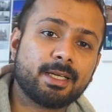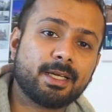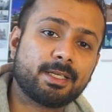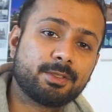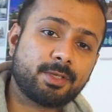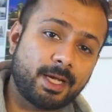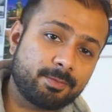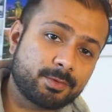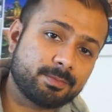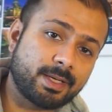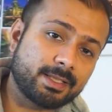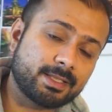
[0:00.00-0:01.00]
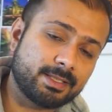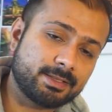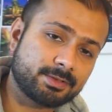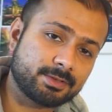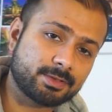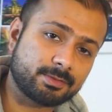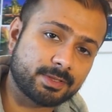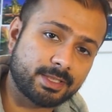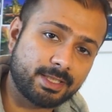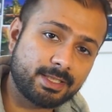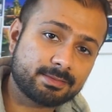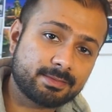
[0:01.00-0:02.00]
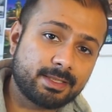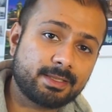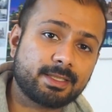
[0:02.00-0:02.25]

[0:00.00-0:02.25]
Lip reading: and you have to buy the health insurance over there as well,